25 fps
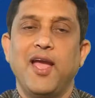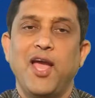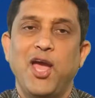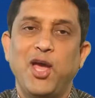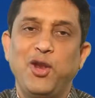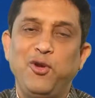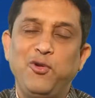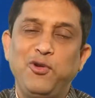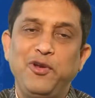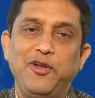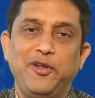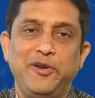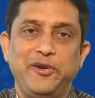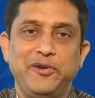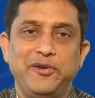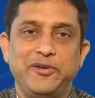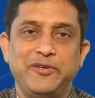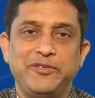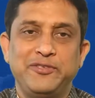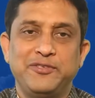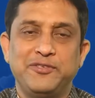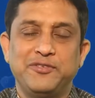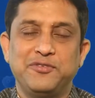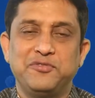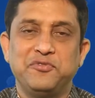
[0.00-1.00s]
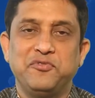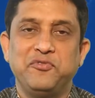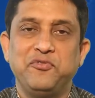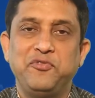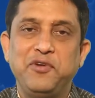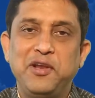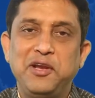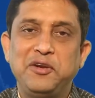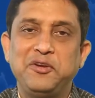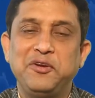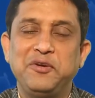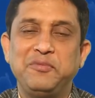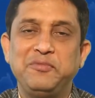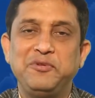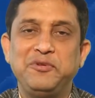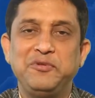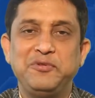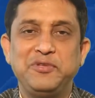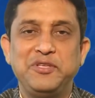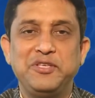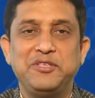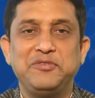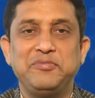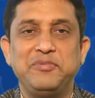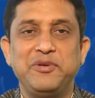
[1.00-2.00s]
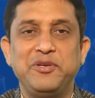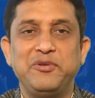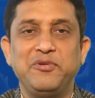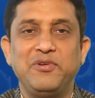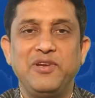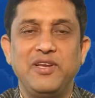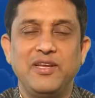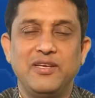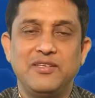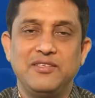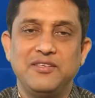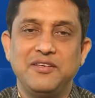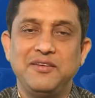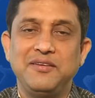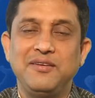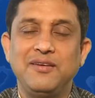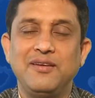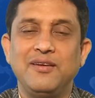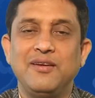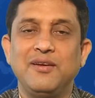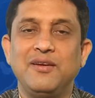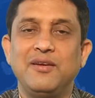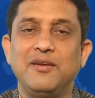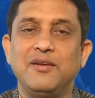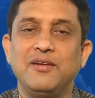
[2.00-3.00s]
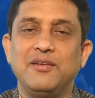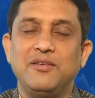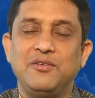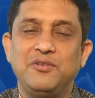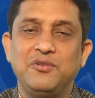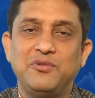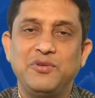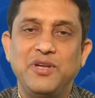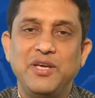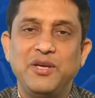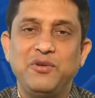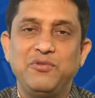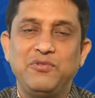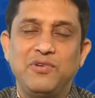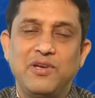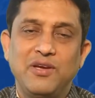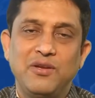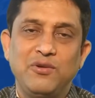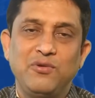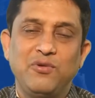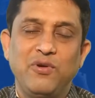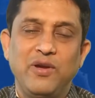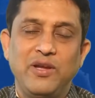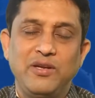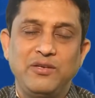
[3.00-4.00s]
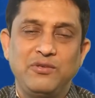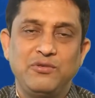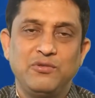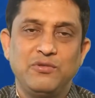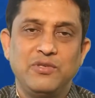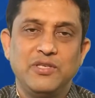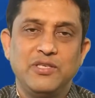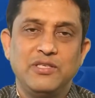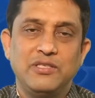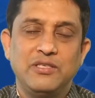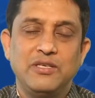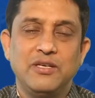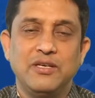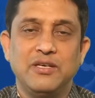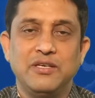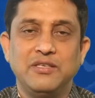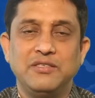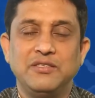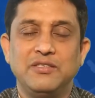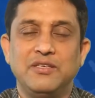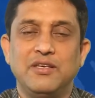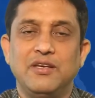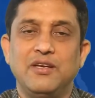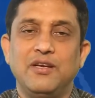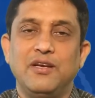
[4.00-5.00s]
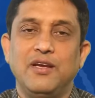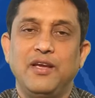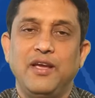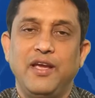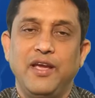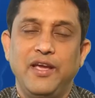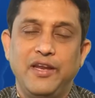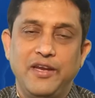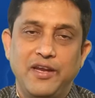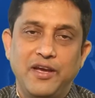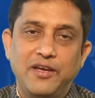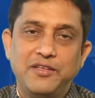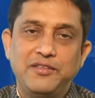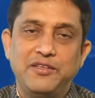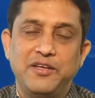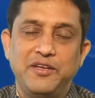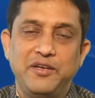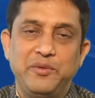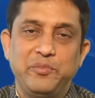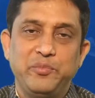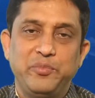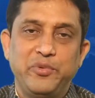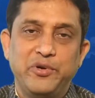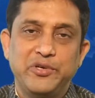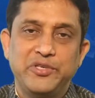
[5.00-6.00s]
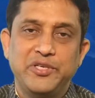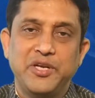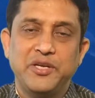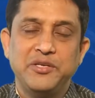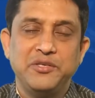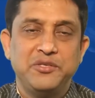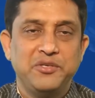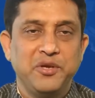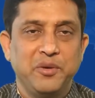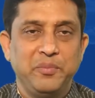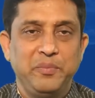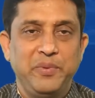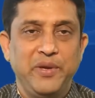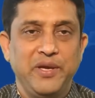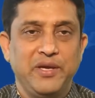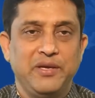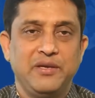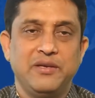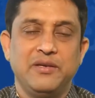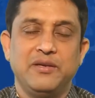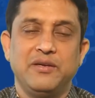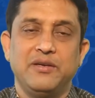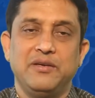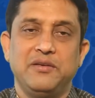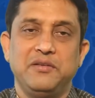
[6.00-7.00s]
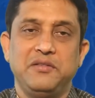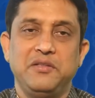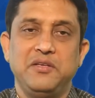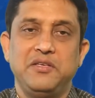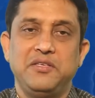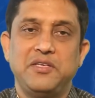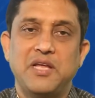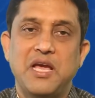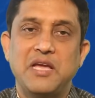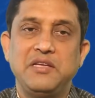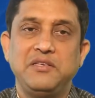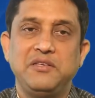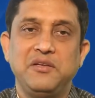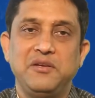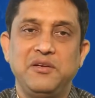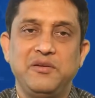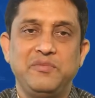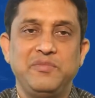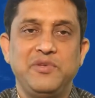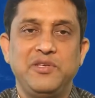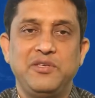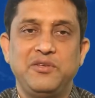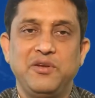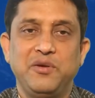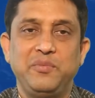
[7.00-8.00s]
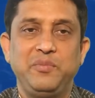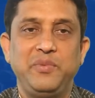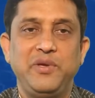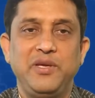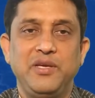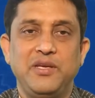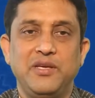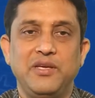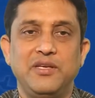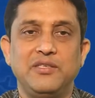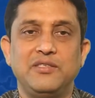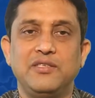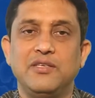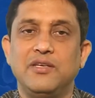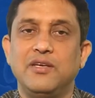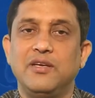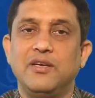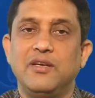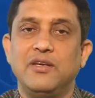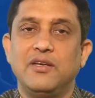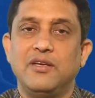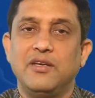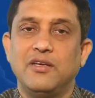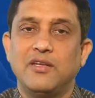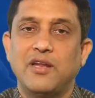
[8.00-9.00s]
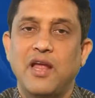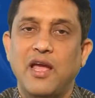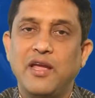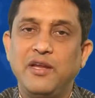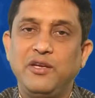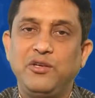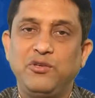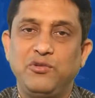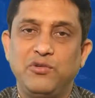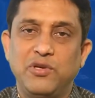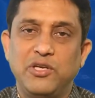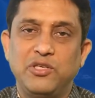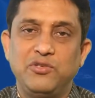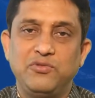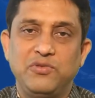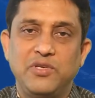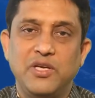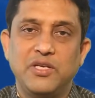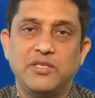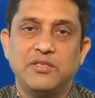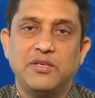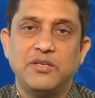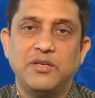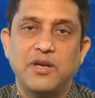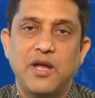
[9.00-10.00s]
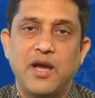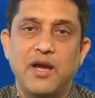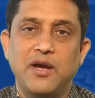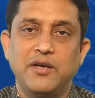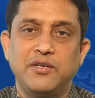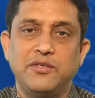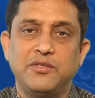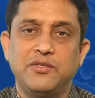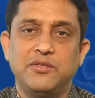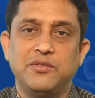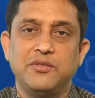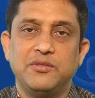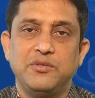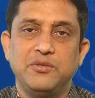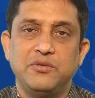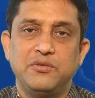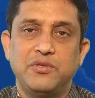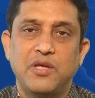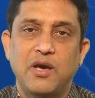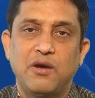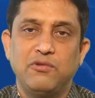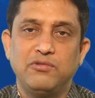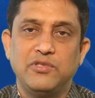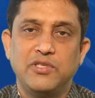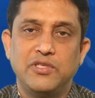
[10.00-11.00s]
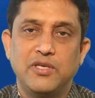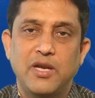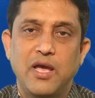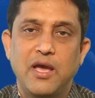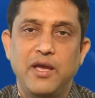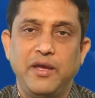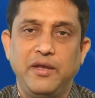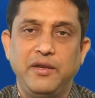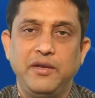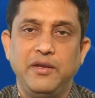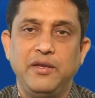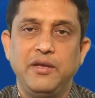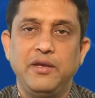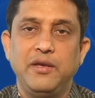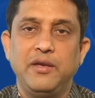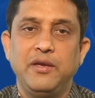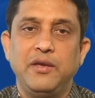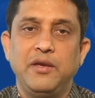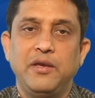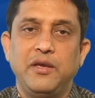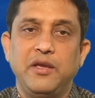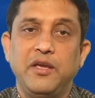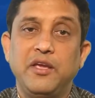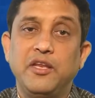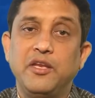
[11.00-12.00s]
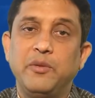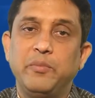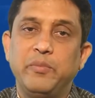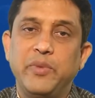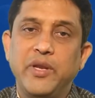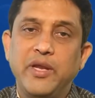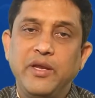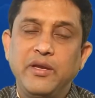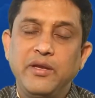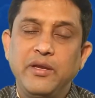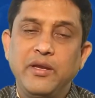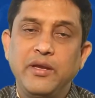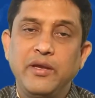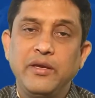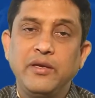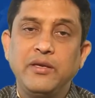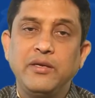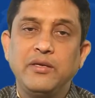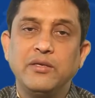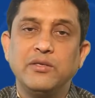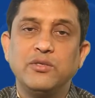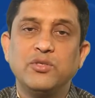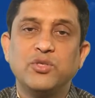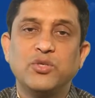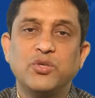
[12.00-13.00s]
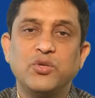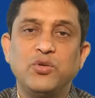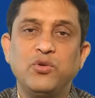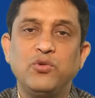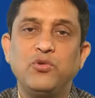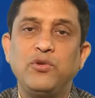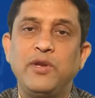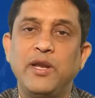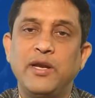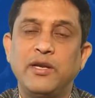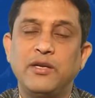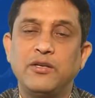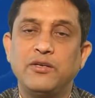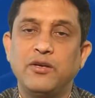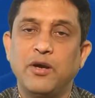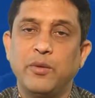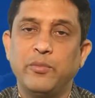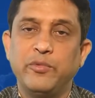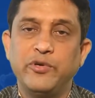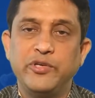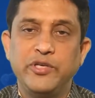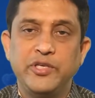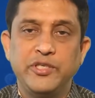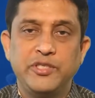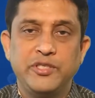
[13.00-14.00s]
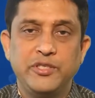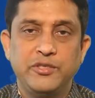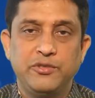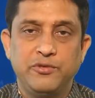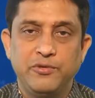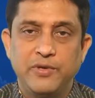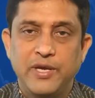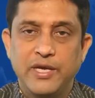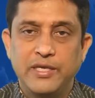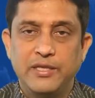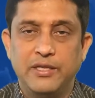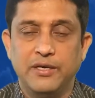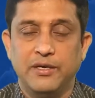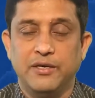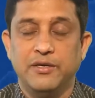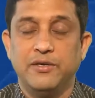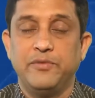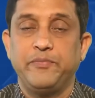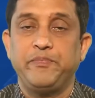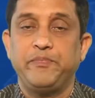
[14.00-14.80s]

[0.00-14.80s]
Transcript: Hello learners, welcome to this video lesson. Today we are going to discuss another important topic. The title of the topic is Right to Education Act 2009 in bringing school and community together.